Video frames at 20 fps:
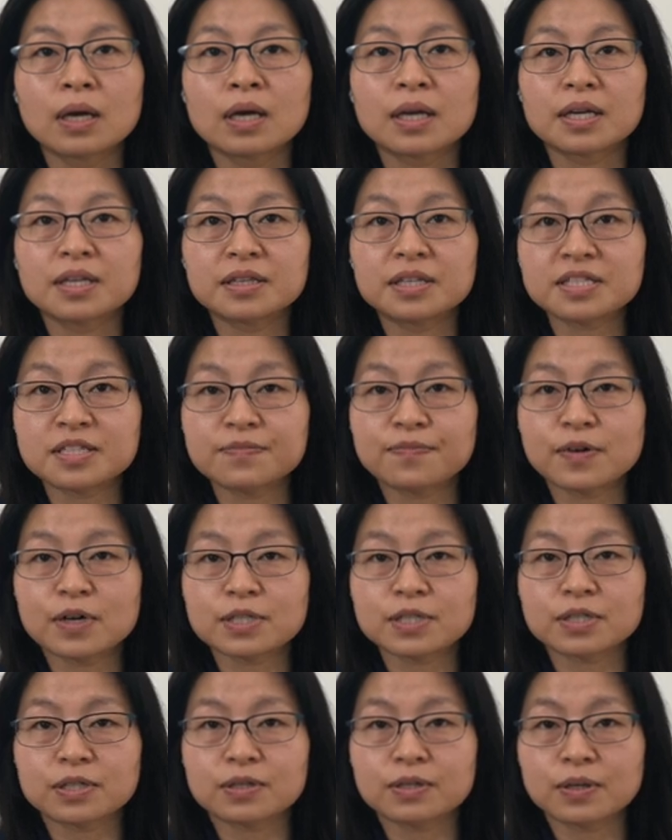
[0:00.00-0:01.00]
In this
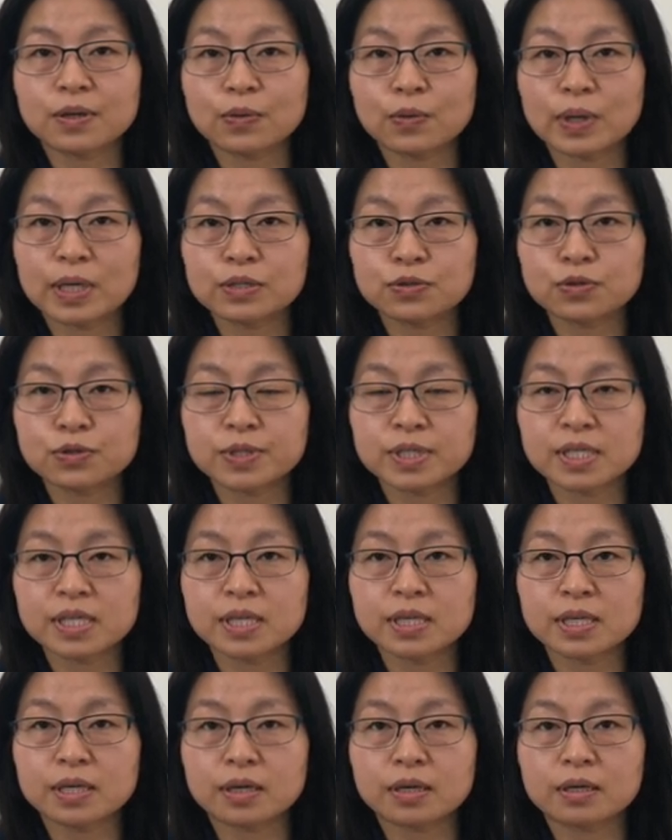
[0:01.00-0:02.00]
function, as you see
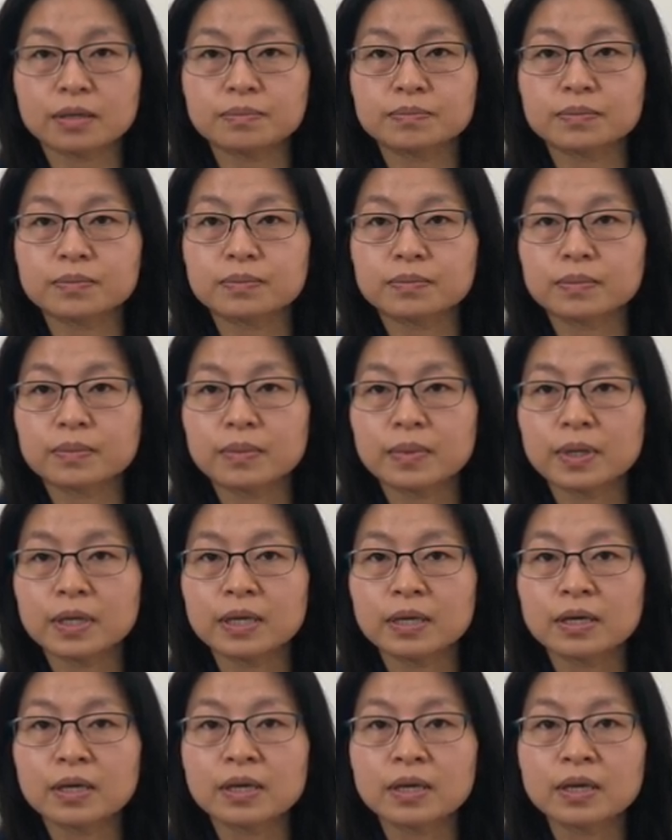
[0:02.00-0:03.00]
here,
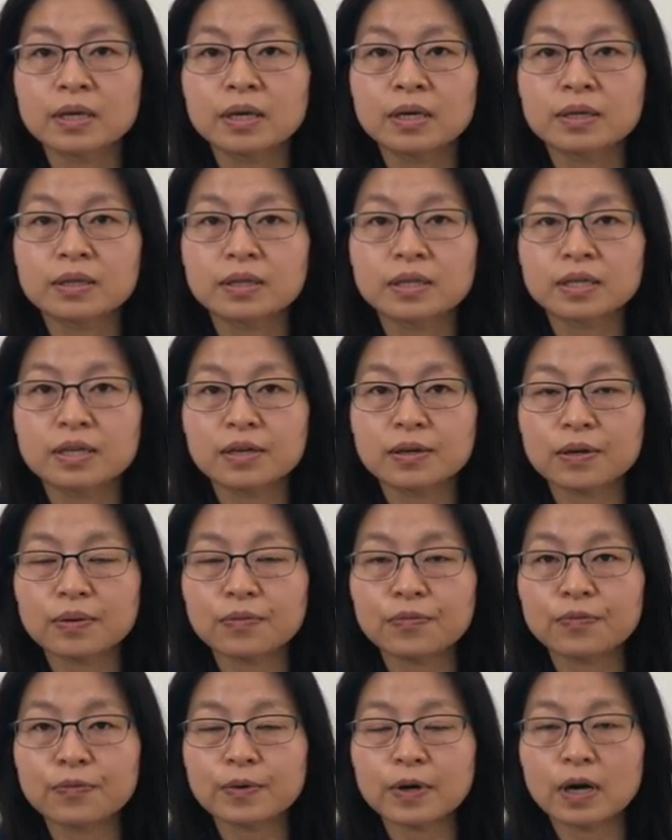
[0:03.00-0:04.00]
the
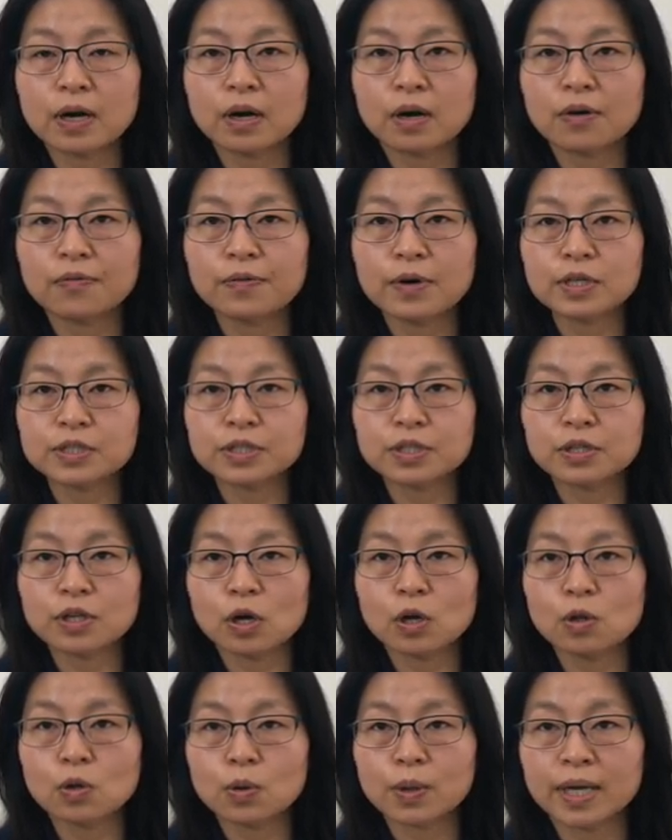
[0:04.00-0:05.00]
uh, function
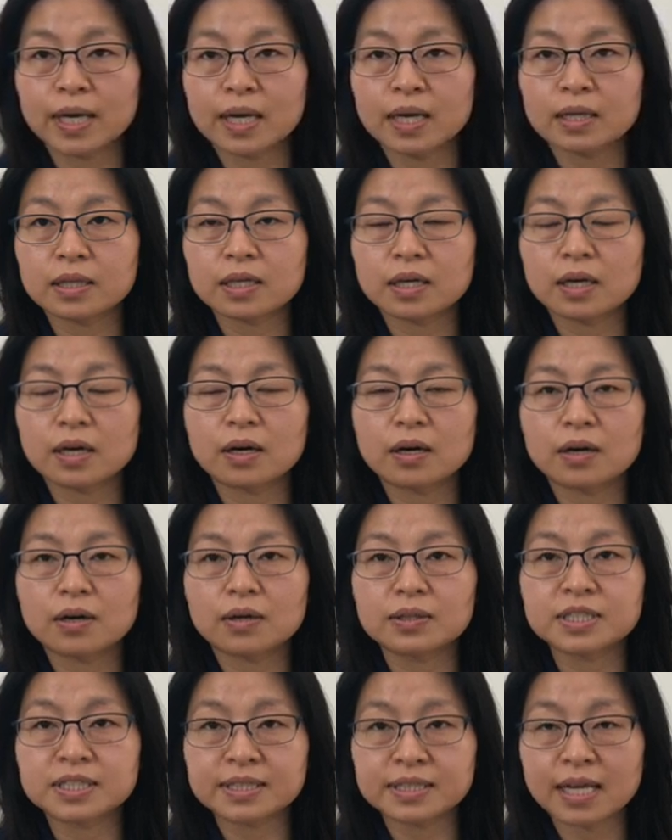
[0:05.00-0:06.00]
allocate
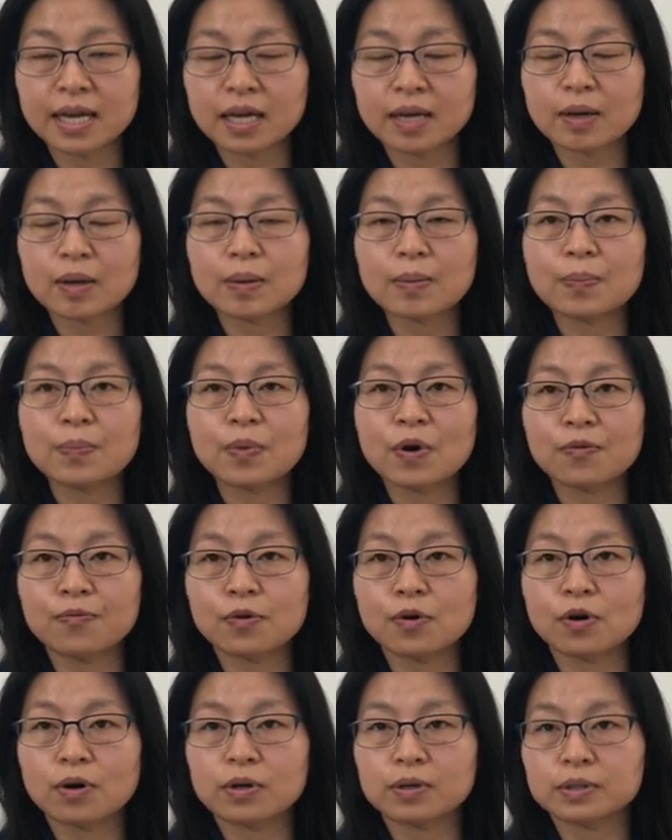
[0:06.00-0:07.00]
uh, stack
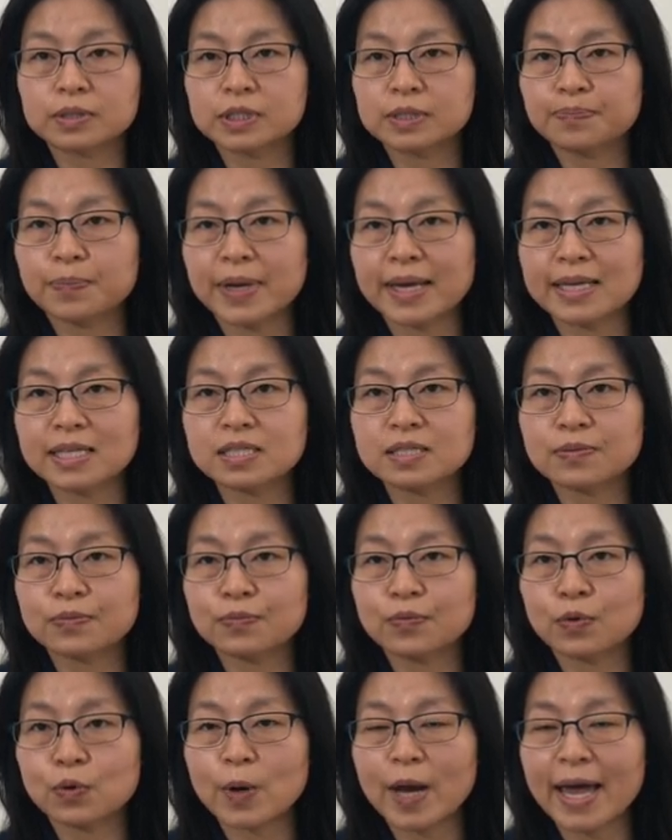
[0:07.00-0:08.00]
buffer space
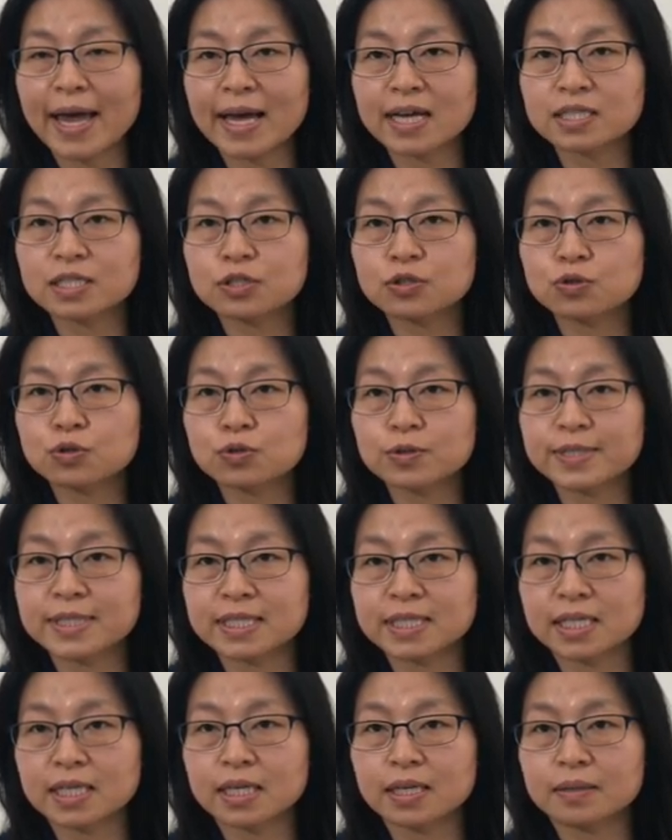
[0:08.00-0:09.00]
for hex to
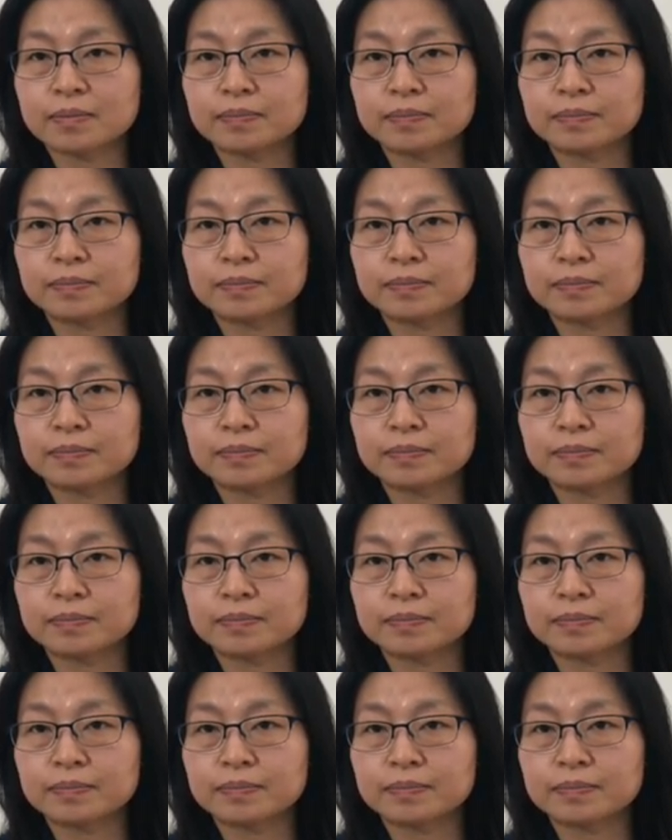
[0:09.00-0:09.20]
C.